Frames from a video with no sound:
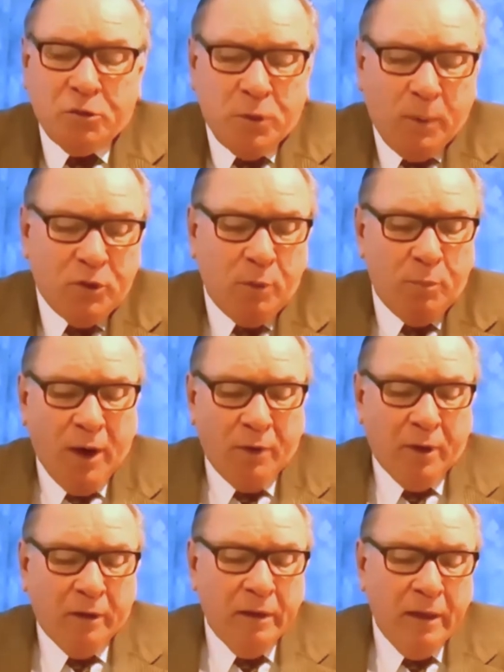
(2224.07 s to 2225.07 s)
in scripture,
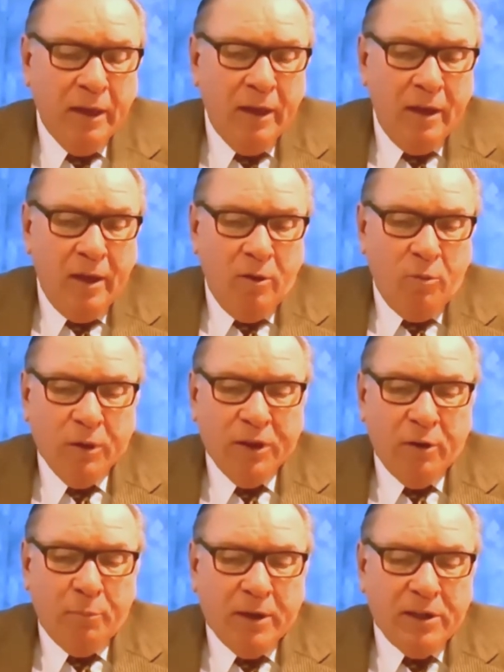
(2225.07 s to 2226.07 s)
brethren,
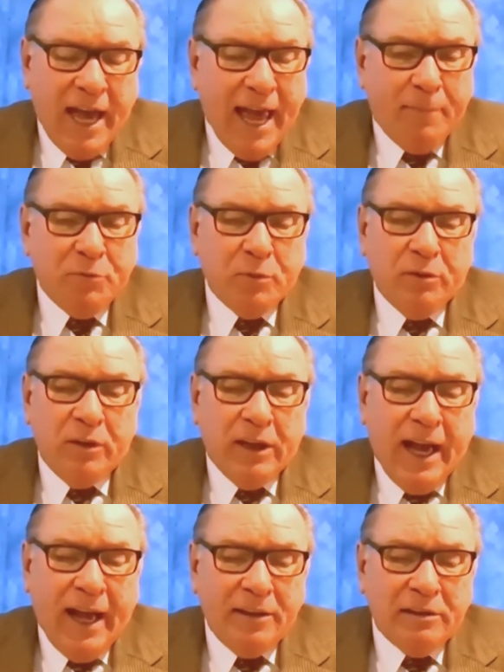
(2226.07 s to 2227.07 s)
when there have been times when
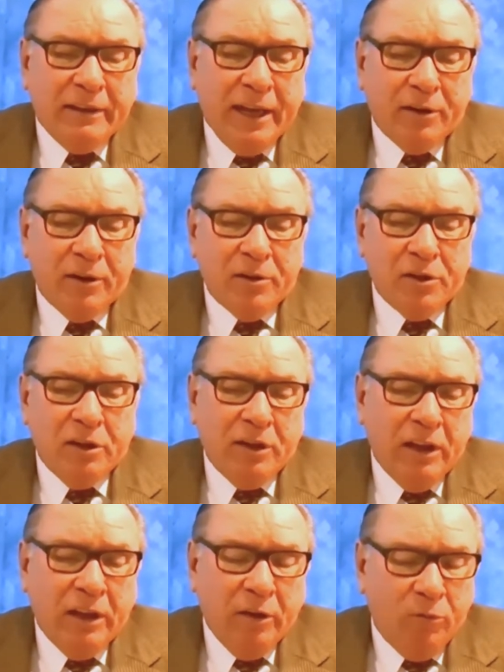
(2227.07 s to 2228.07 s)
God's leaders
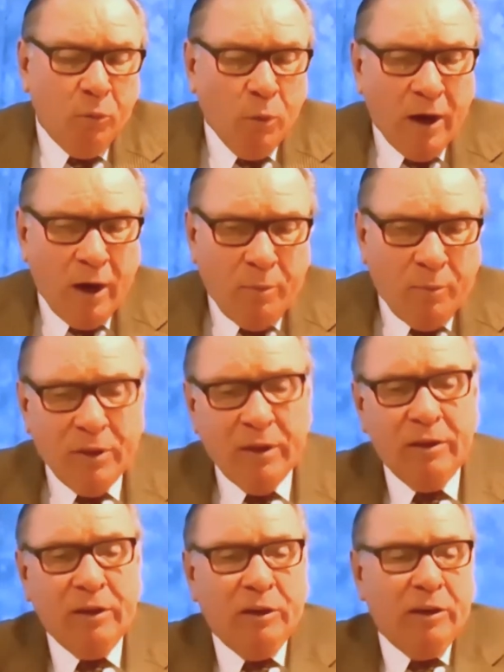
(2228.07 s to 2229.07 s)
and, and we are
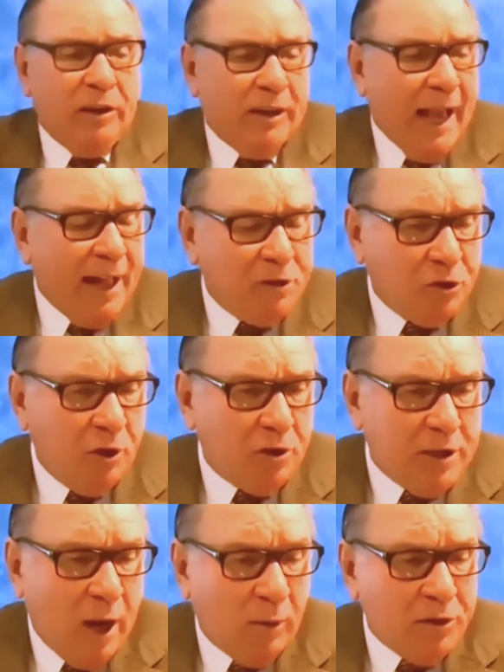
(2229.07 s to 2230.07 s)
God's
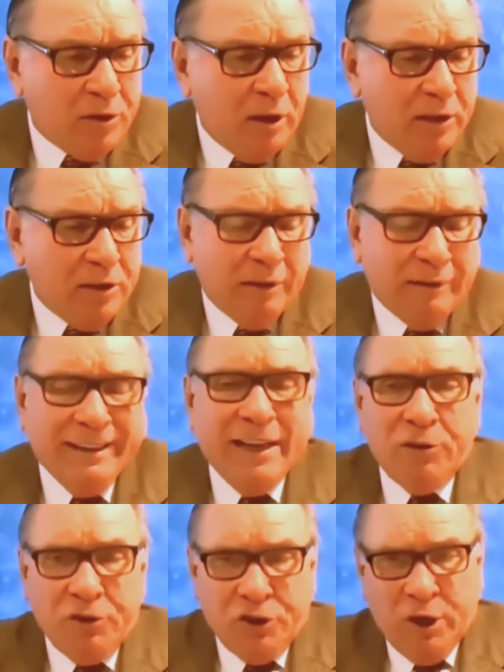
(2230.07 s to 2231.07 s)
church now is the, is the
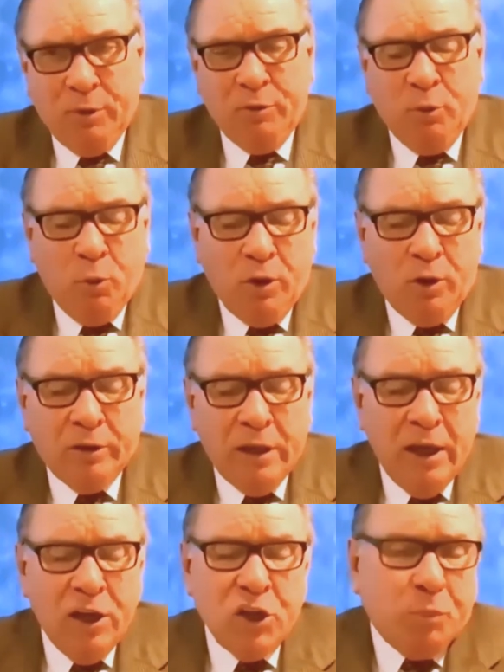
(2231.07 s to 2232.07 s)
leadership of the
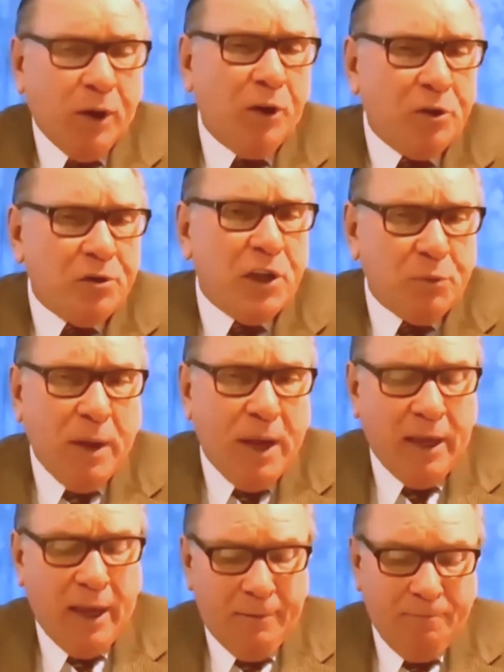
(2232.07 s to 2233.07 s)
world, spiritually
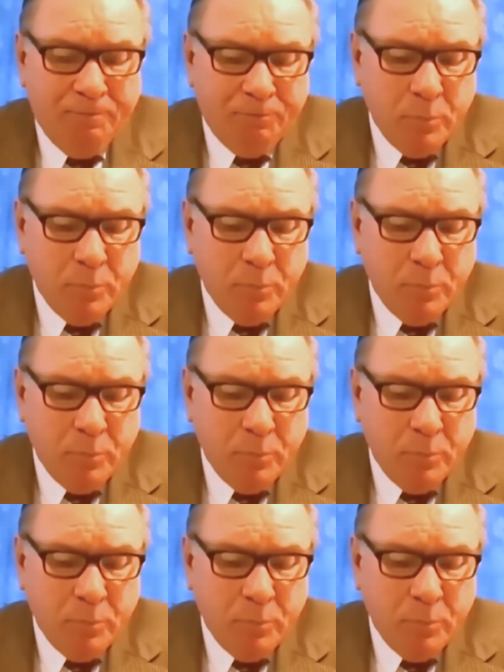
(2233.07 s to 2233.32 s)
speaking.